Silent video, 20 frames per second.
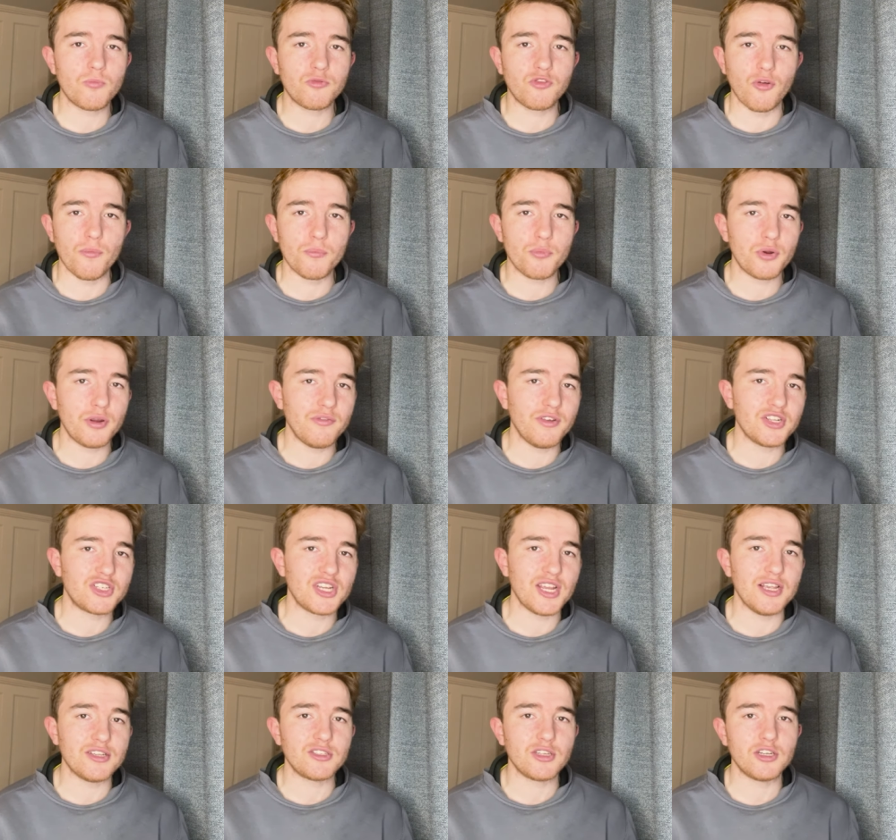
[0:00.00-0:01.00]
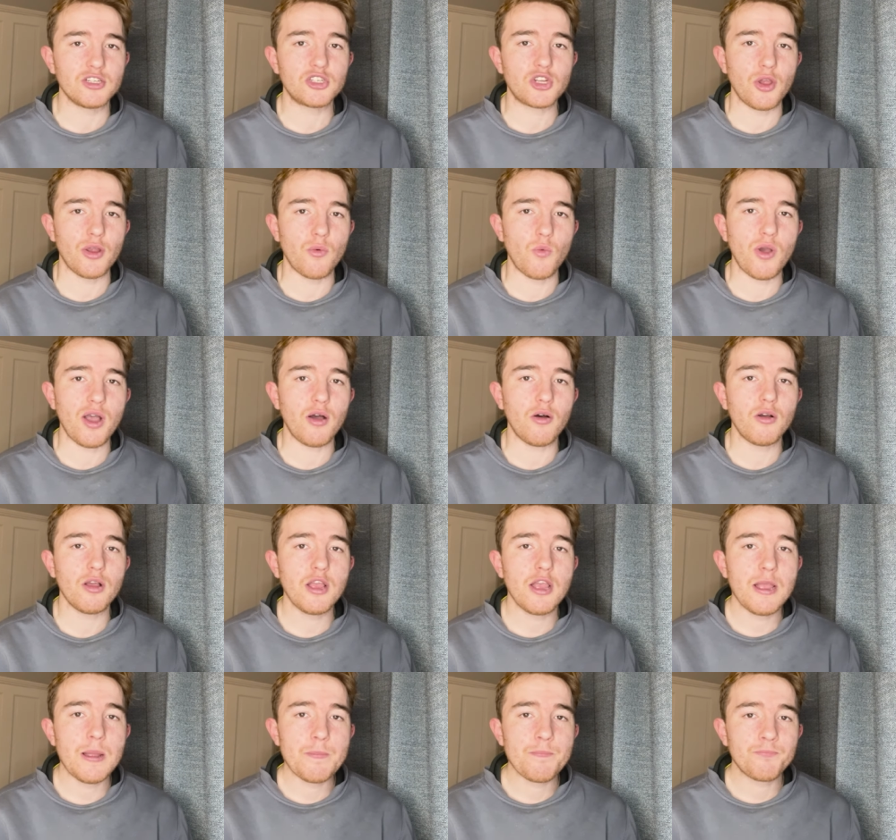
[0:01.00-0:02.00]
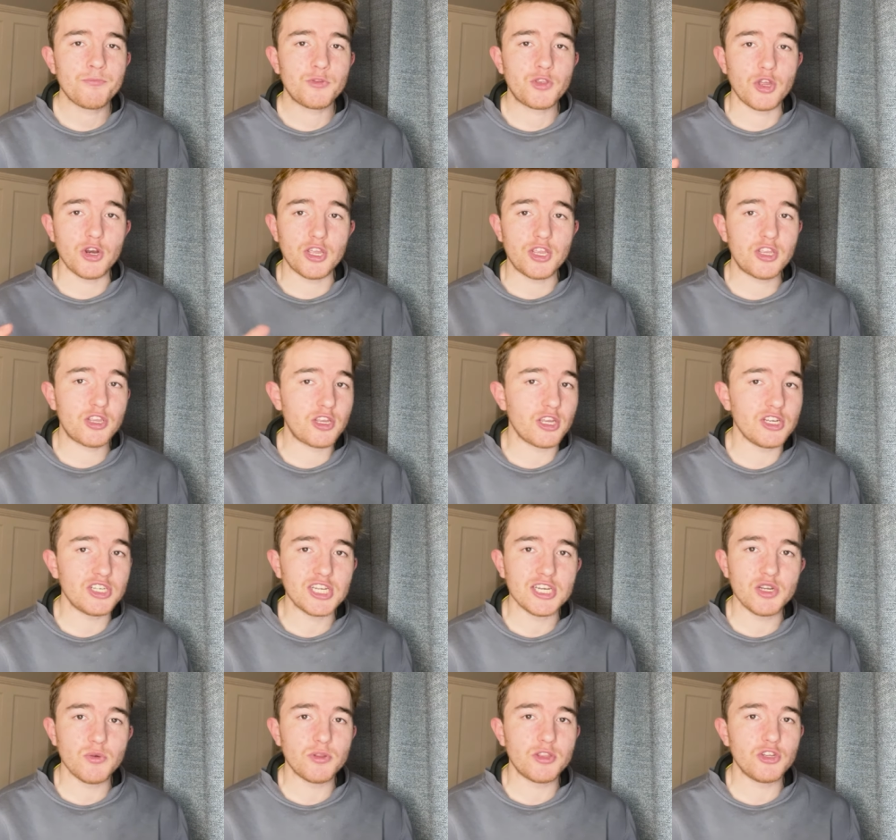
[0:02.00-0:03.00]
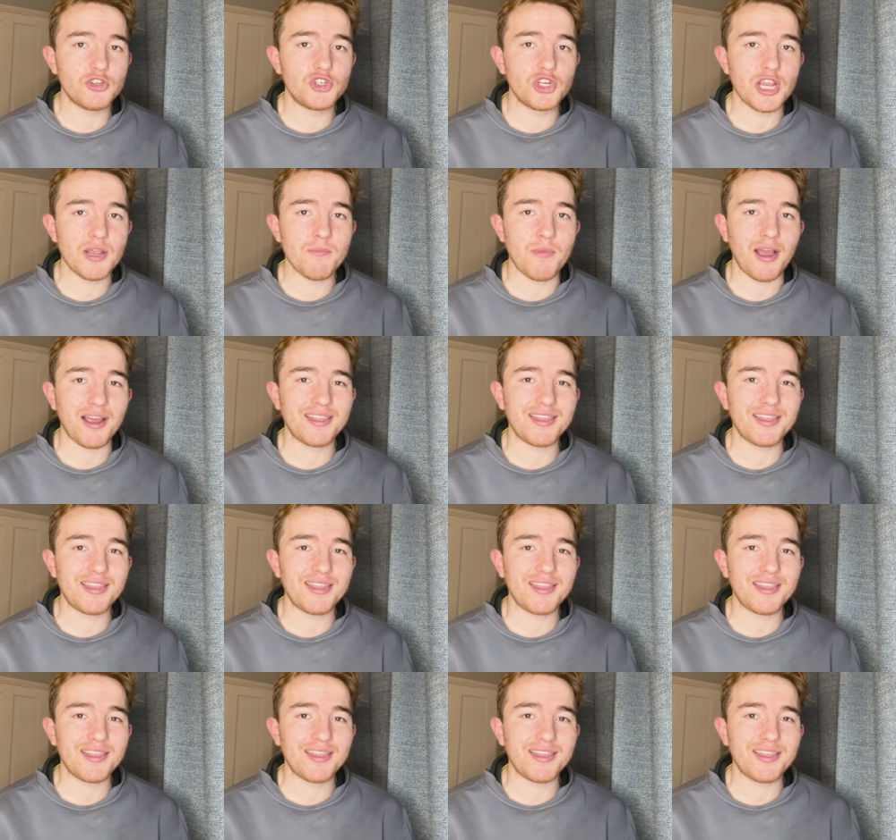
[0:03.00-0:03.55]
from previous years that it's going well going to continue with the gym. I